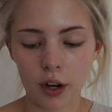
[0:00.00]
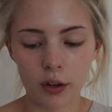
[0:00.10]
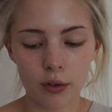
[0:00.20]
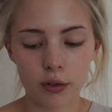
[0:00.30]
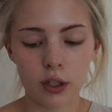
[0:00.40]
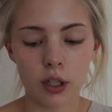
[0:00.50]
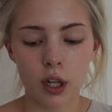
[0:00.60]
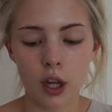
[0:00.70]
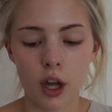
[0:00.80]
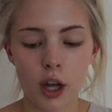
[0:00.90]
own
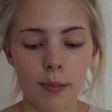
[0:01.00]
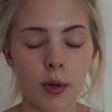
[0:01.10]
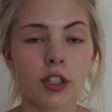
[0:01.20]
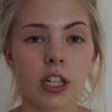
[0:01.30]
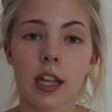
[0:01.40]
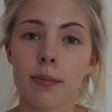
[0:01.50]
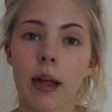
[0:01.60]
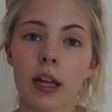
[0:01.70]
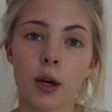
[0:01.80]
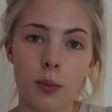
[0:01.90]
underneath
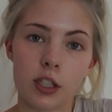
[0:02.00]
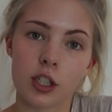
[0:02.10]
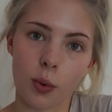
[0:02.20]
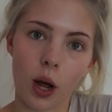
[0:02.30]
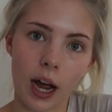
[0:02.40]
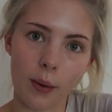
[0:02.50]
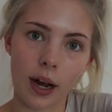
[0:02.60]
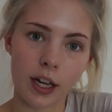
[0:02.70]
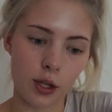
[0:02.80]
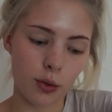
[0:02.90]
makeup, which is how
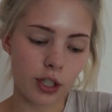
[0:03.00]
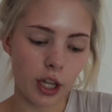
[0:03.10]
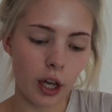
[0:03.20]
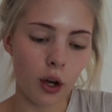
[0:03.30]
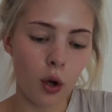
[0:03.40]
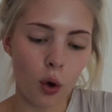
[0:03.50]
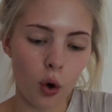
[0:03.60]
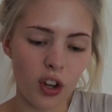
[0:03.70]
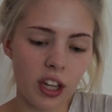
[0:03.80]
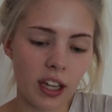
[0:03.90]
I use it,
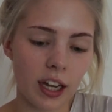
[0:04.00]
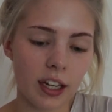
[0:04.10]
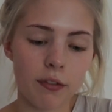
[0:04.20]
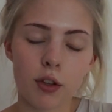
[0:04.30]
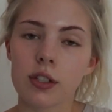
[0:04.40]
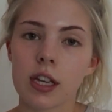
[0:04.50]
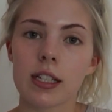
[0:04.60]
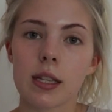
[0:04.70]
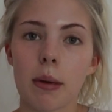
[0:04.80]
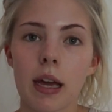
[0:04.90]
or you can kind of use it
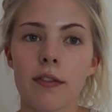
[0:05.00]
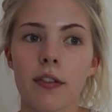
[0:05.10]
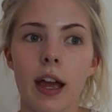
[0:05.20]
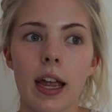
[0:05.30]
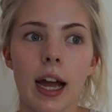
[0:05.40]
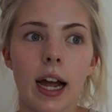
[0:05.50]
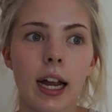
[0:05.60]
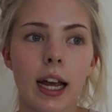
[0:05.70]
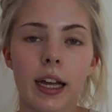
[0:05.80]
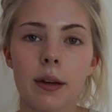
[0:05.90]
as a bit of a
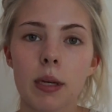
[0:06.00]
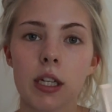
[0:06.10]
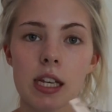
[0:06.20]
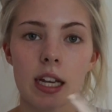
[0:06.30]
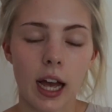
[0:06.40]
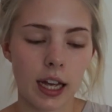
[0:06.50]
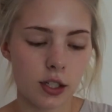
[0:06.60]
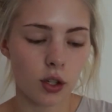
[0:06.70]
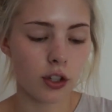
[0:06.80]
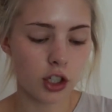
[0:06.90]
highlighter because it has
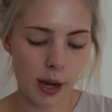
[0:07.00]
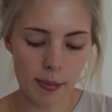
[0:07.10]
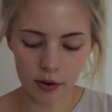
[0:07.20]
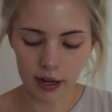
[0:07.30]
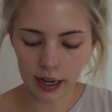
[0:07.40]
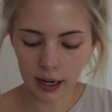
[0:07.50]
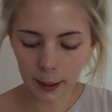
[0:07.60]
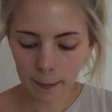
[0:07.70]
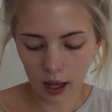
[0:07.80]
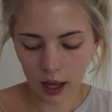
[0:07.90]
got the shimmer in it.
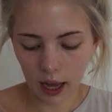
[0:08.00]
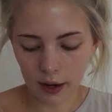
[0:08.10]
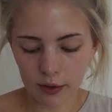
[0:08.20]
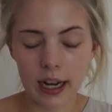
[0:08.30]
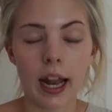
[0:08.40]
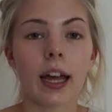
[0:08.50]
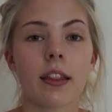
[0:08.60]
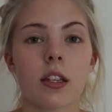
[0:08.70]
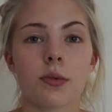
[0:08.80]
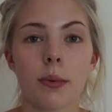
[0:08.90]
I really like
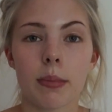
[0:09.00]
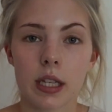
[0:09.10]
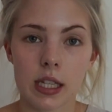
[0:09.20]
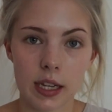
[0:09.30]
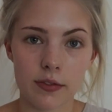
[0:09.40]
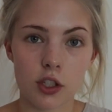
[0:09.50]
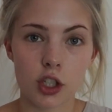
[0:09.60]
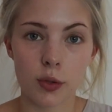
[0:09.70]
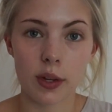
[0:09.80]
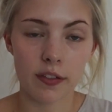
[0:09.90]
this one because it gives a
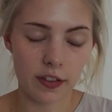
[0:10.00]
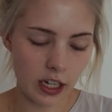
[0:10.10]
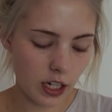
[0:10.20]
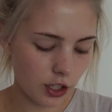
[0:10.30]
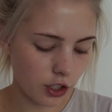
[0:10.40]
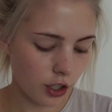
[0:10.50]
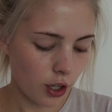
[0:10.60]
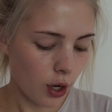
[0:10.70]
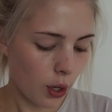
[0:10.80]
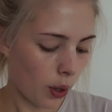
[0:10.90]
dewy finish,
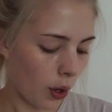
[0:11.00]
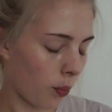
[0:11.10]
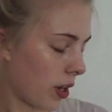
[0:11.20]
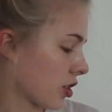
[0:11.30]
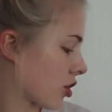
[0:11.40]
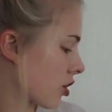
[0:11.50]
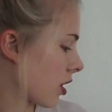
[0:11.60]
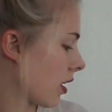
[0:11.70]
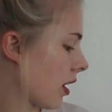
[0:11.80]
which